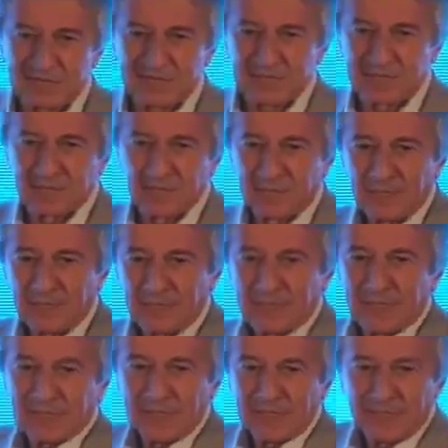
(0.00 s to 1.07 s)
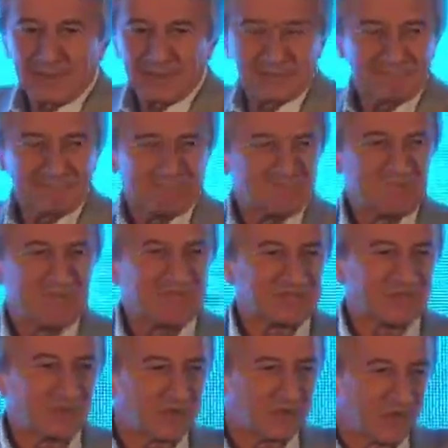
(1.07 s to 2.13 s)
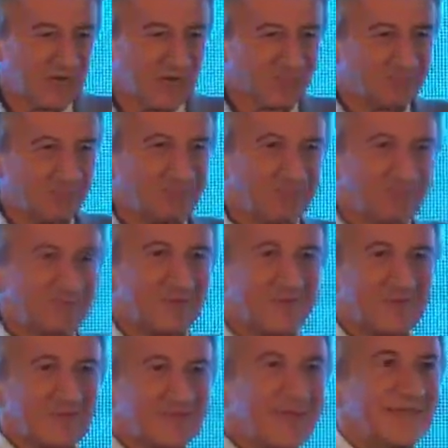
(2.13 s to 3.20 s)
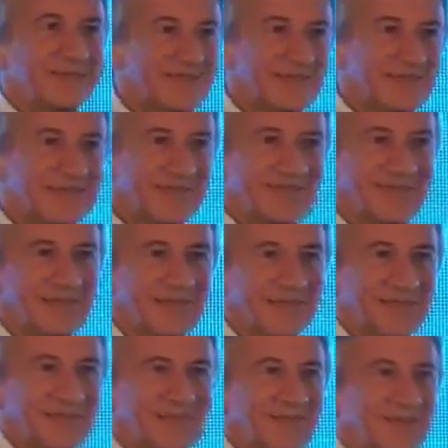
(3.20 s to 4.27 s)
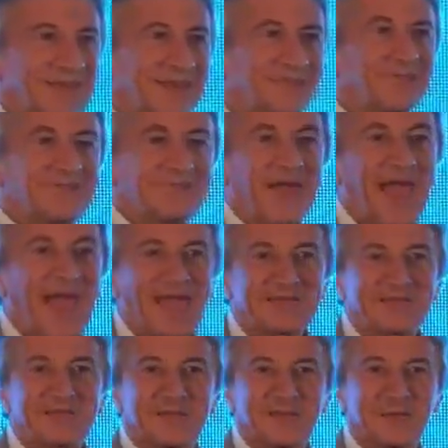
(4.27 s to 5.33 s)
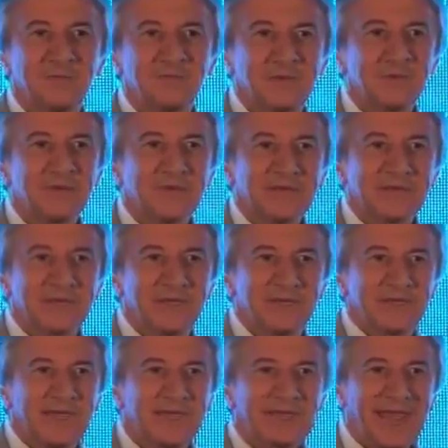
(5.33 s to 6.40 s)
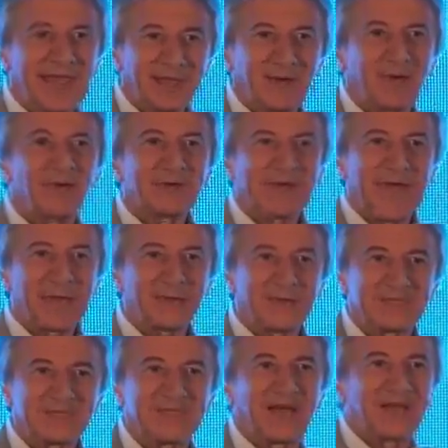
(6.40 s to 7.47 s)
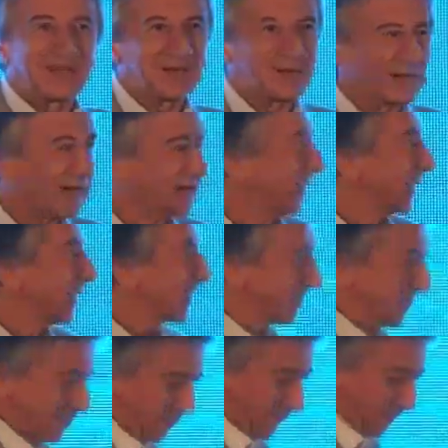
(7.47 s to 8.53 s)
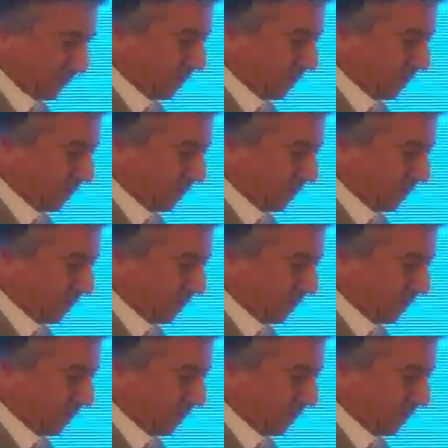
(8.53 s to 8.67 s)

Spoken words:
that it's cheap, easy, and fast to compute it. And old habits die hard and it's still being